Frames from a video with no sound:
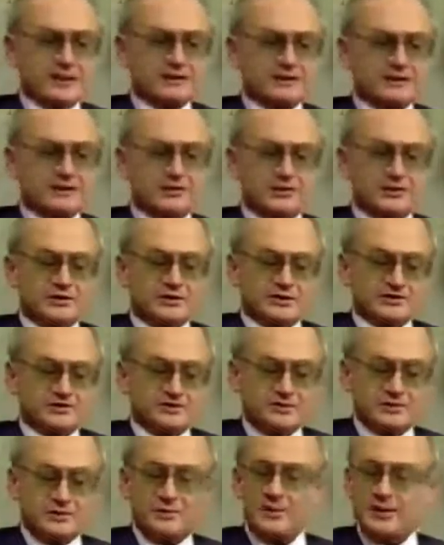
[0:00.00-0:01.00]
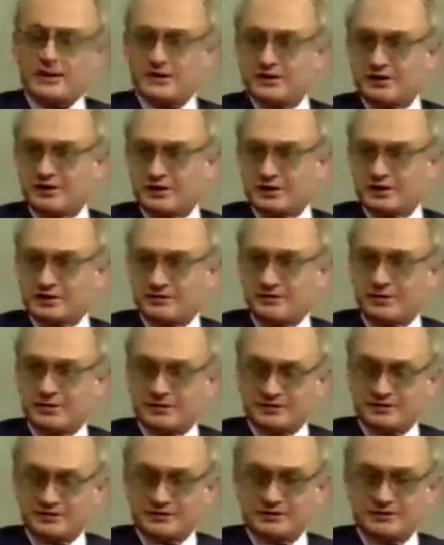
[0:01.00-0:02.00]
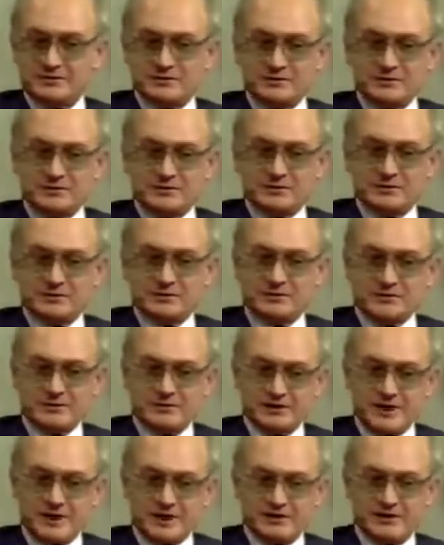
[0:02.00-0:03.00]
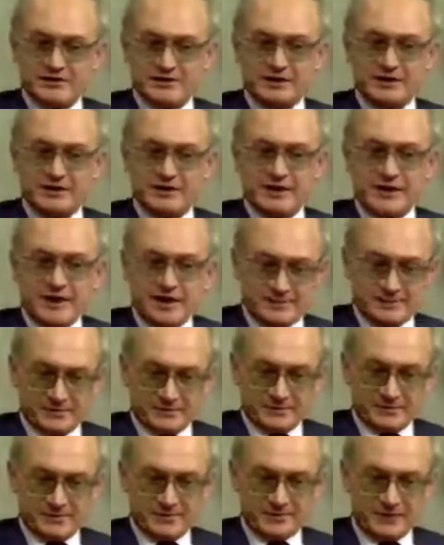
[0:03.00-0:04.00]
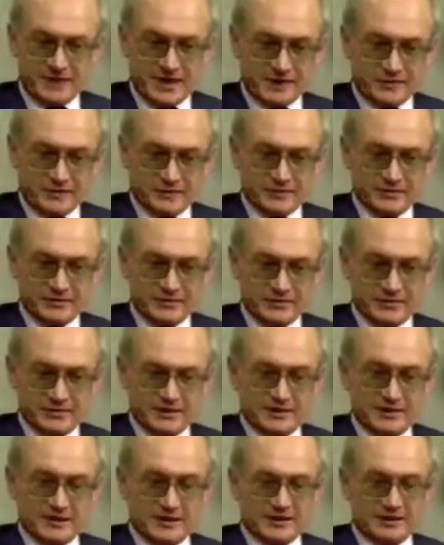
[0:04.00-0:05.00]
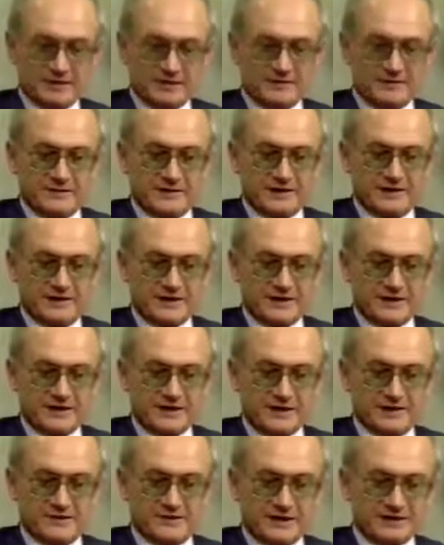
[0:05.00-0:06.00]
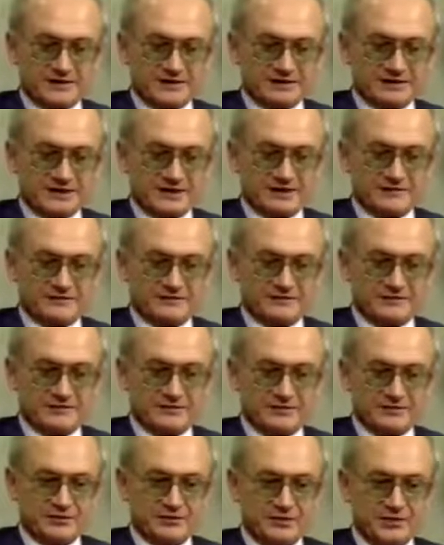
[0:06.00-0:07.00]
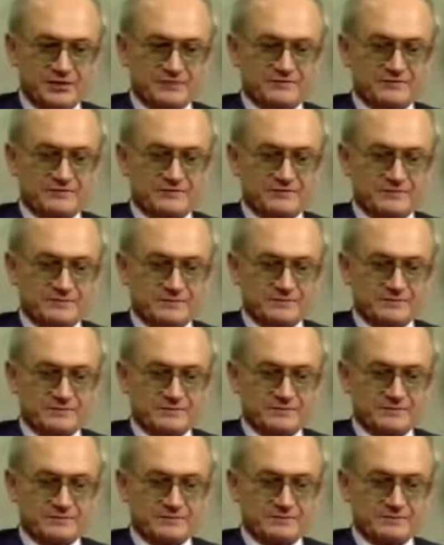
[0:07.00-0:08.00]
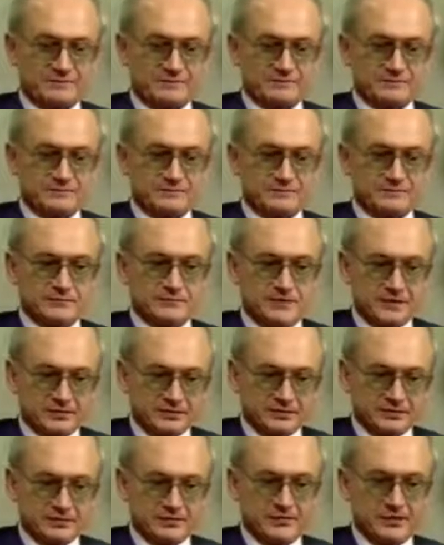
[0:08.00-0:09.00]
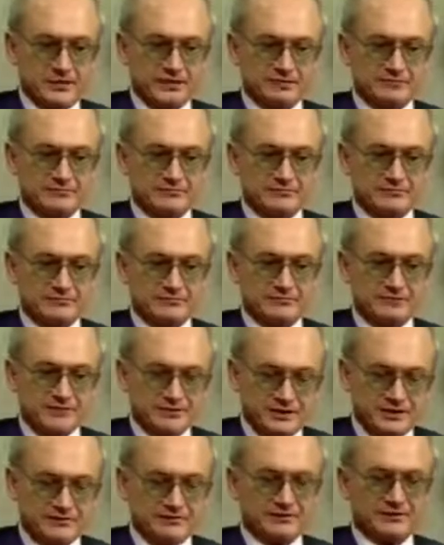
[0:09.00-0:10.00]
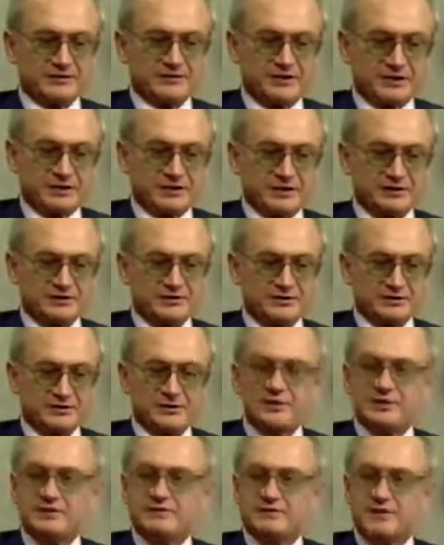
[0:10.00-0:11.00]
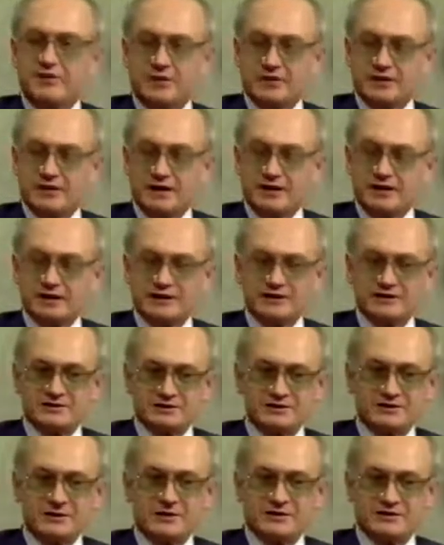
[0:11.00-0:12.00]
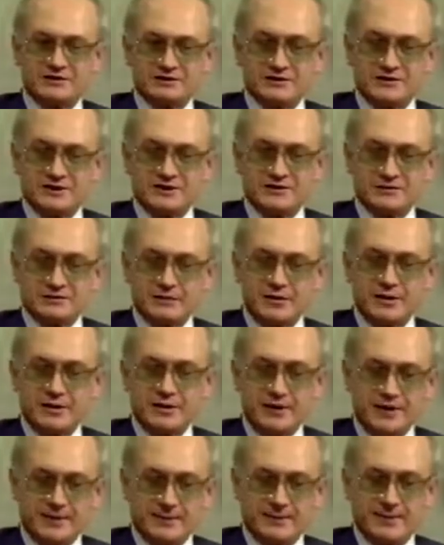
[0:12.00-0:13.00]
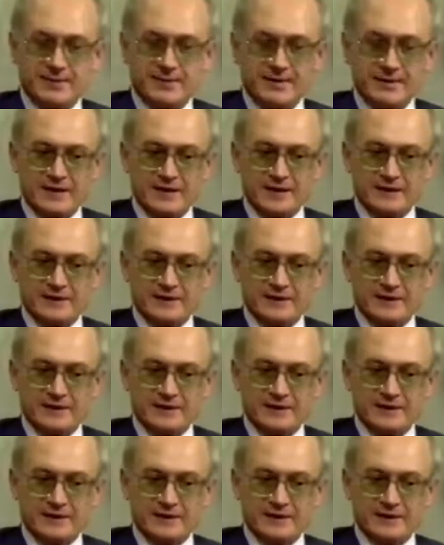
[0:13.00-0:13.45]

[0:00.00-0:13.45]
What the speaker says: But you don't have to be paranoid about it. What actually happens now, that unlike myself, you have literally several years to live on unless the United States wake up.